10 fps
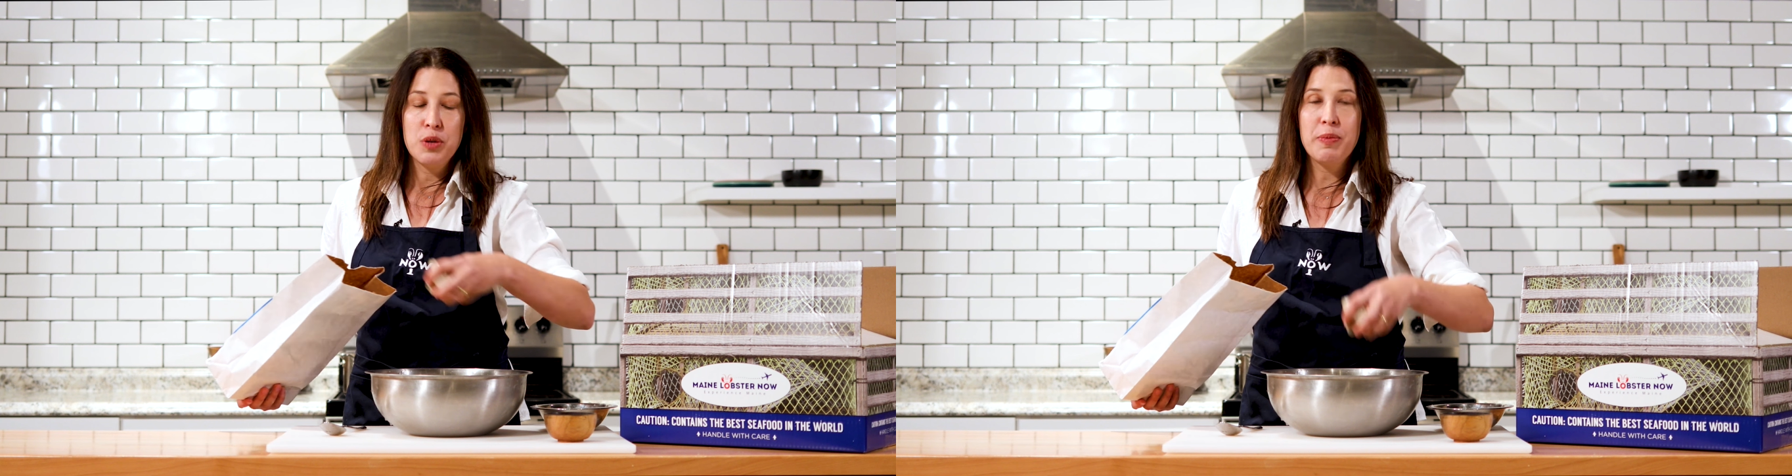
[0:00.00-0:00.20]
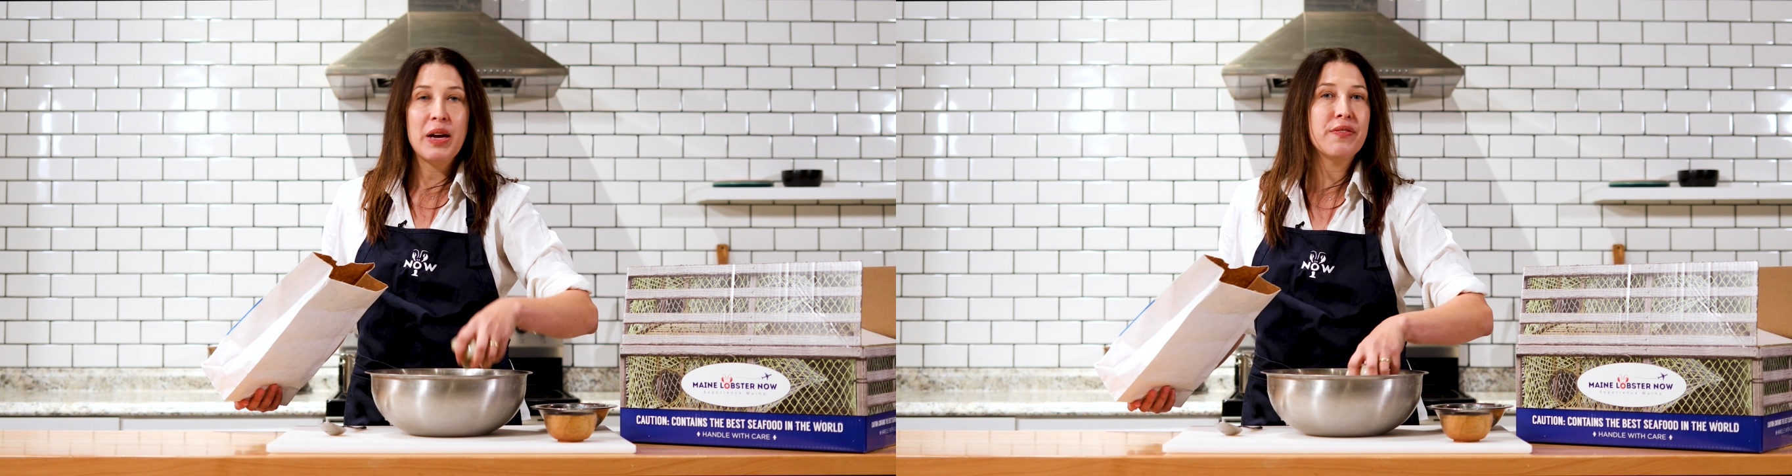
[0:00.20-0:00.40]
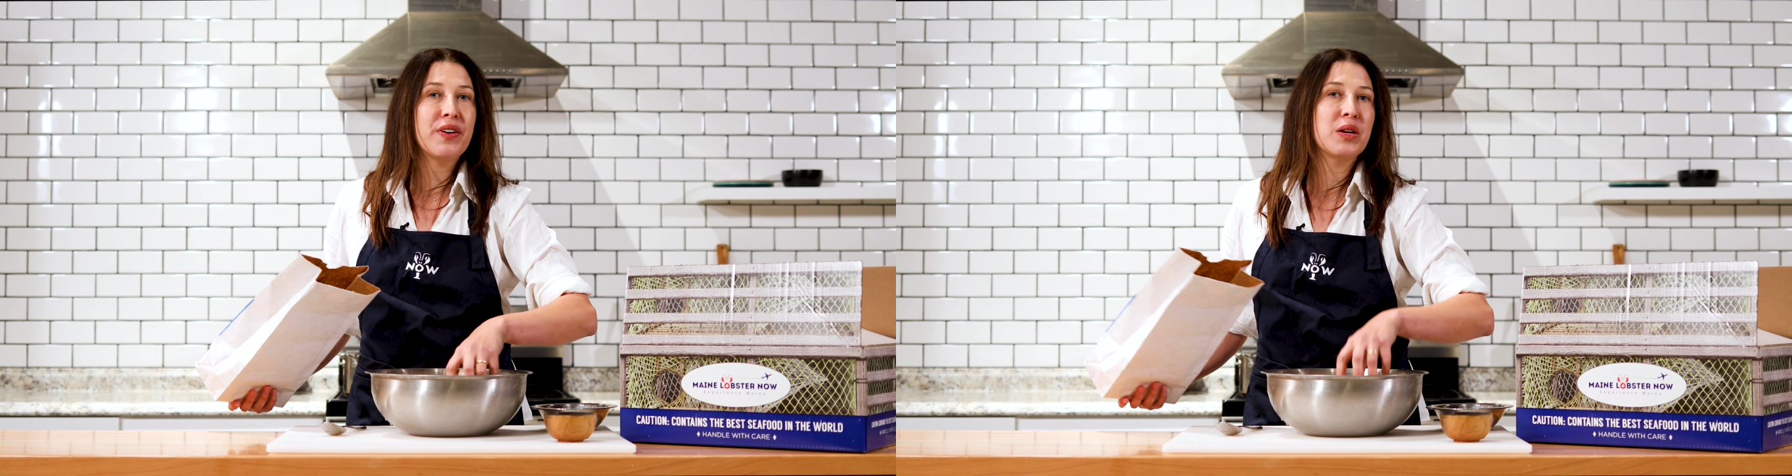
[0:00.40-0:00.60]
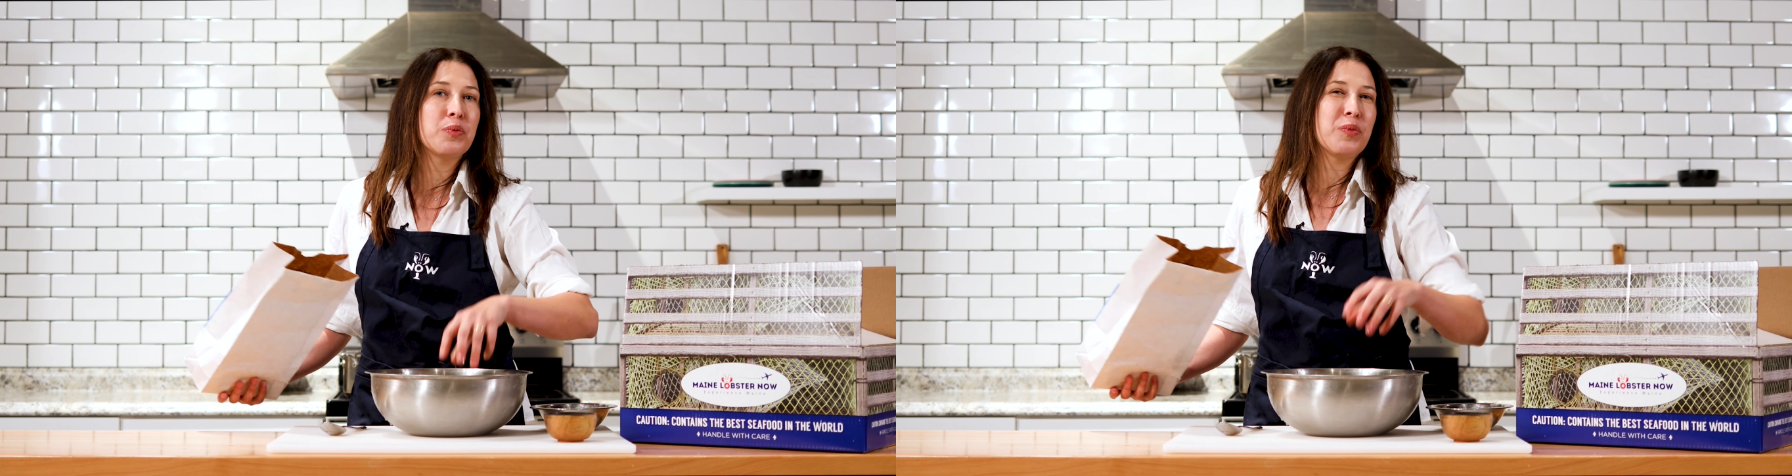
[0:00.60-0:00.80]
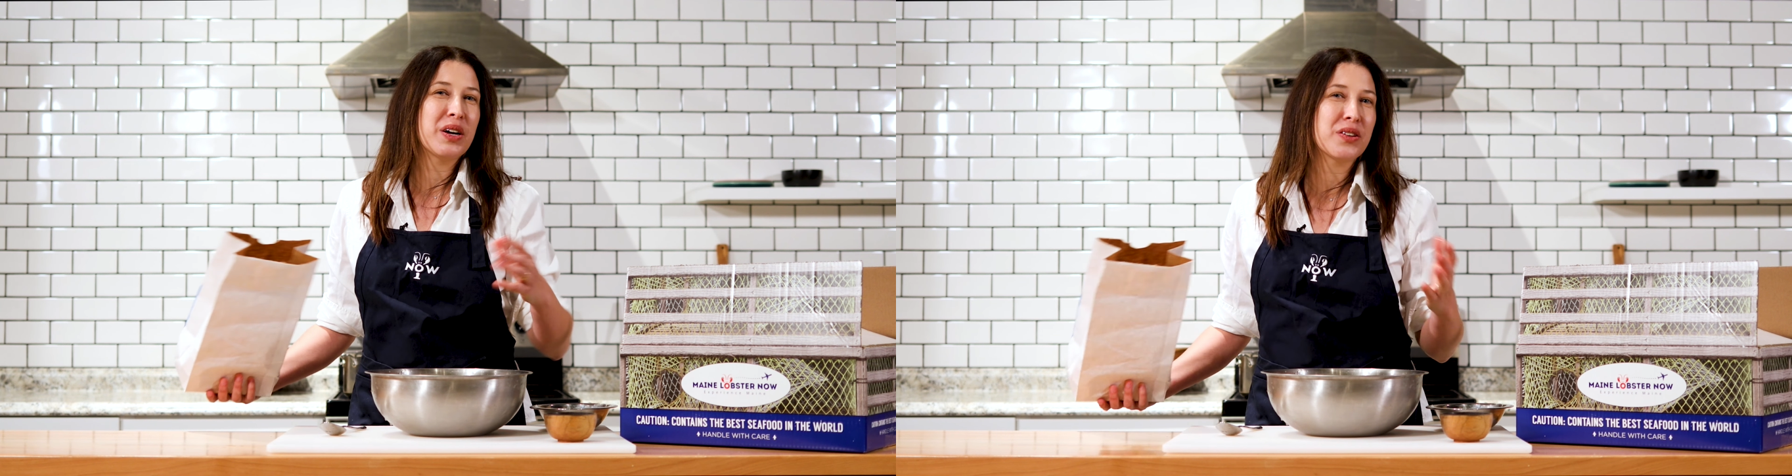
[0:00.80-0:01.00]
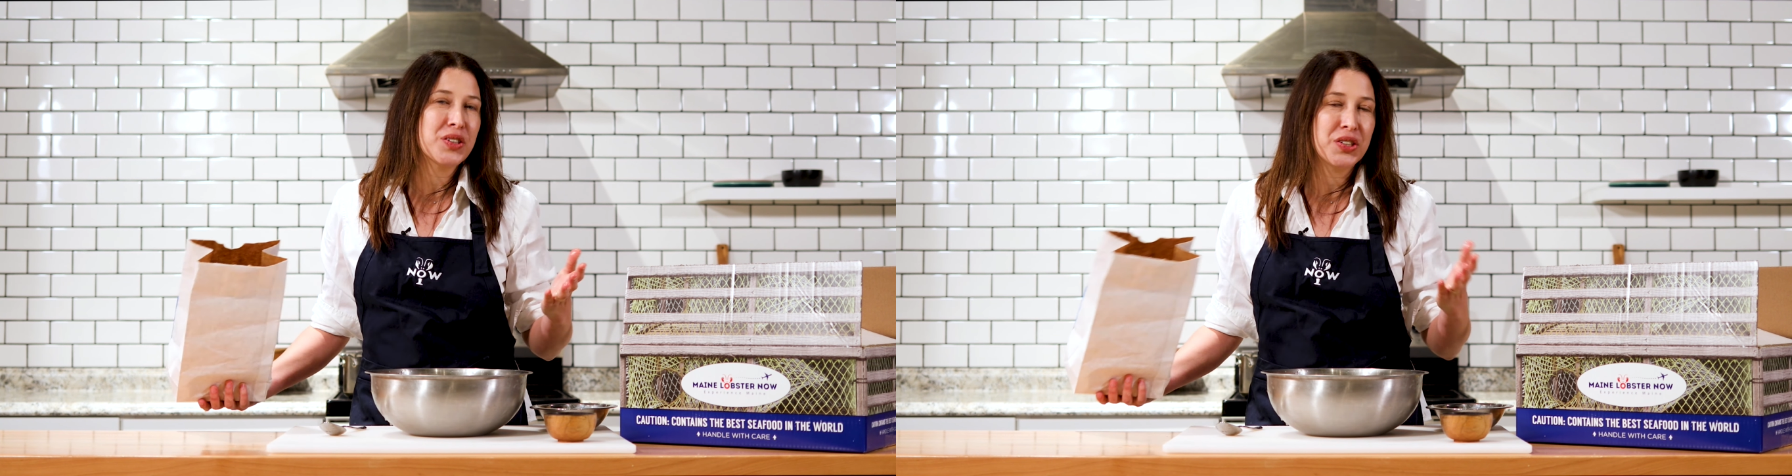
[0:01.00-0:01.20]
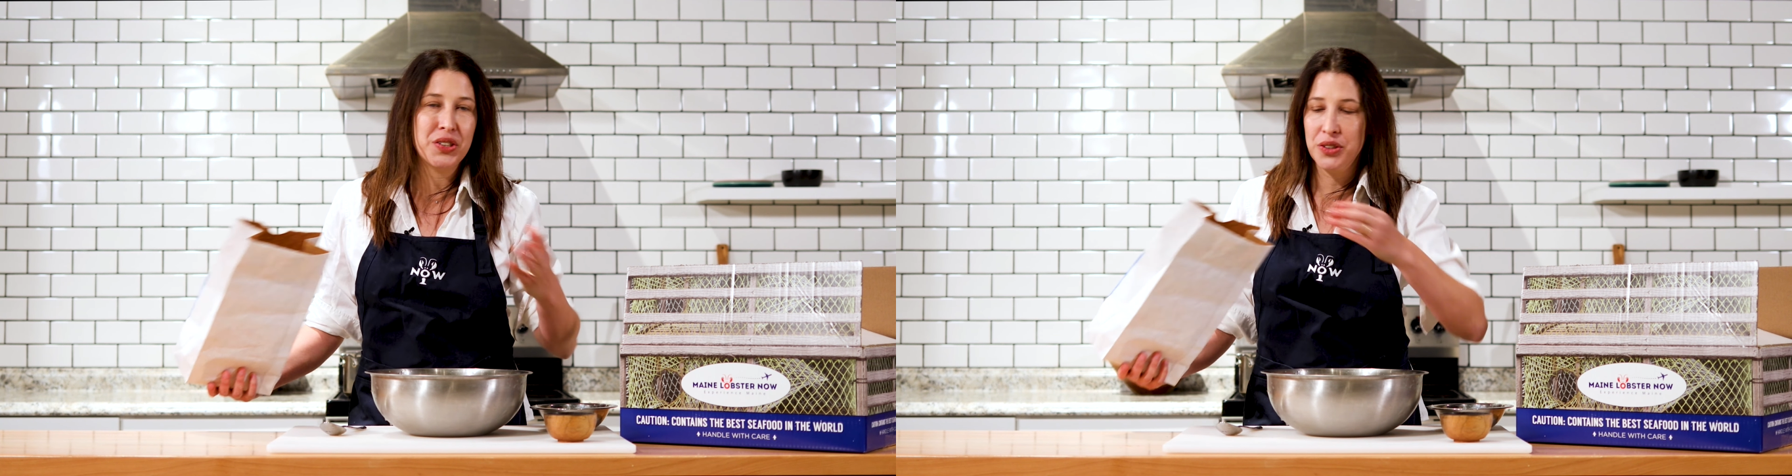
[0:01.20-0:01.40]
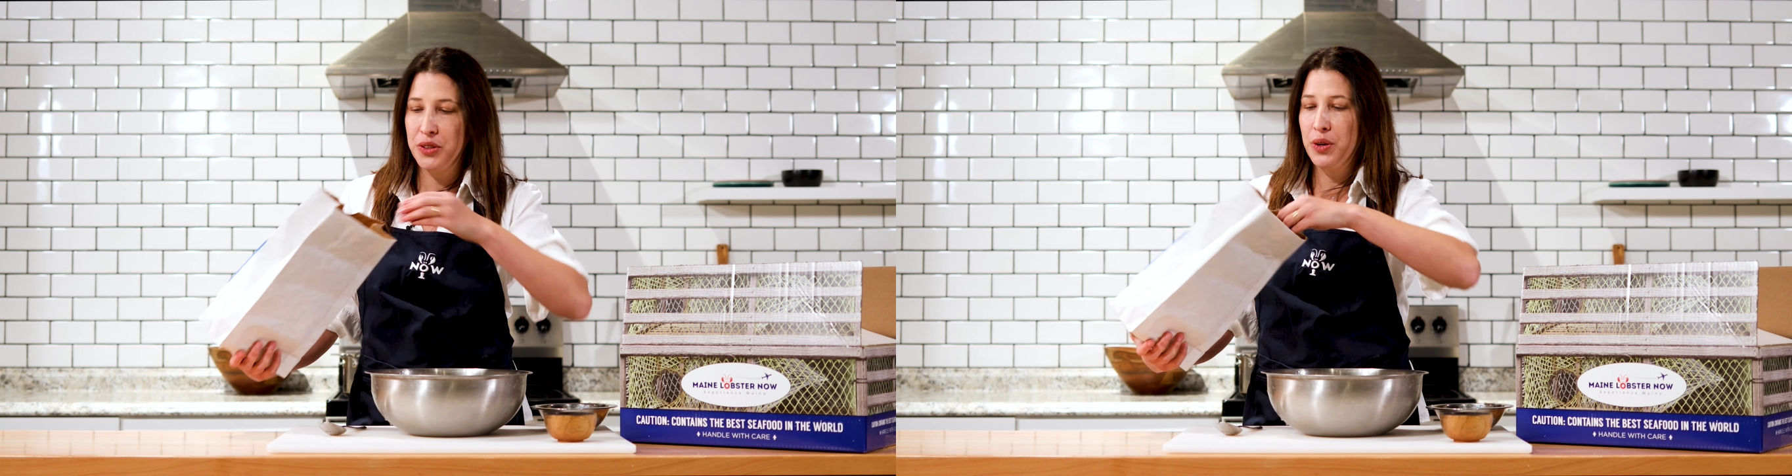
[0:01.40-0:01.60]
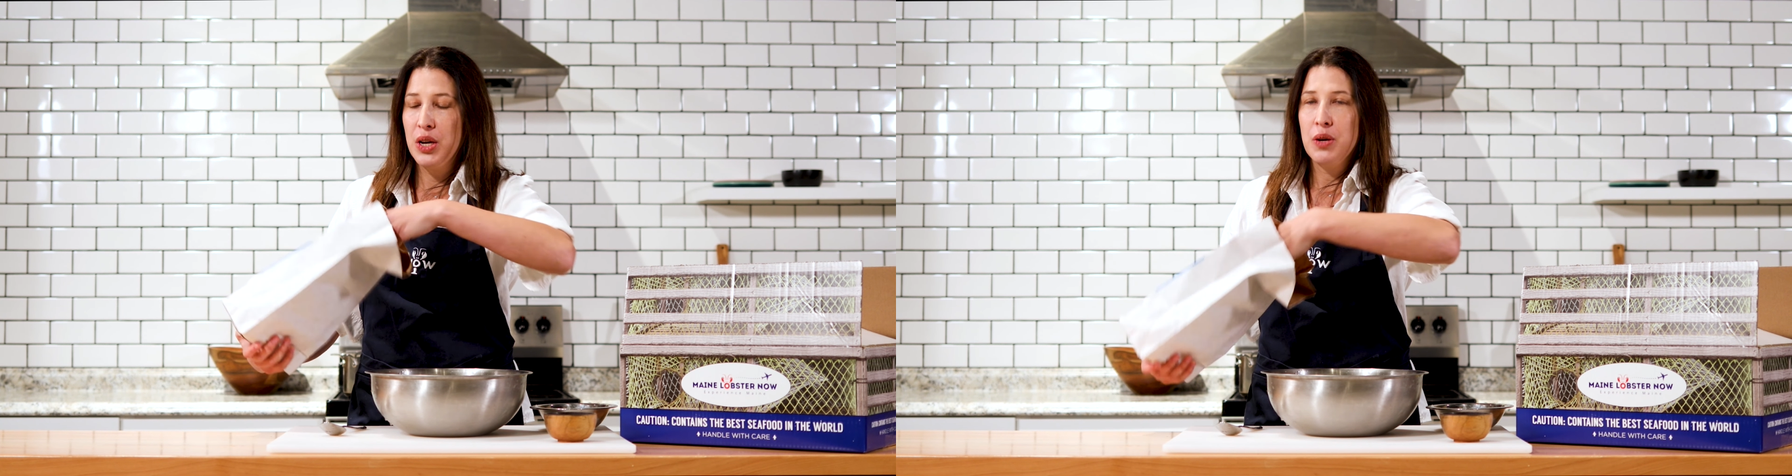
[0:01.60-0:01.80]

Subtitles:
you might find 1 or 2